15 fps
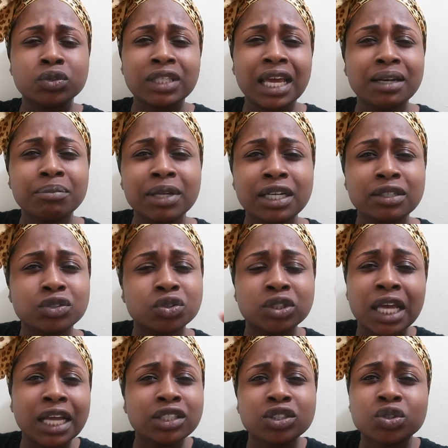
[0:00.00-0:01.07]
10
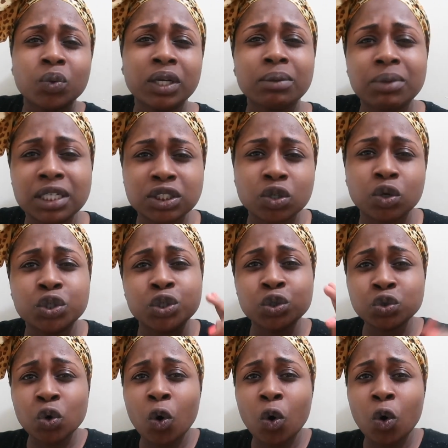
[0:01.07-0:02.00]
to 20 minutes ago you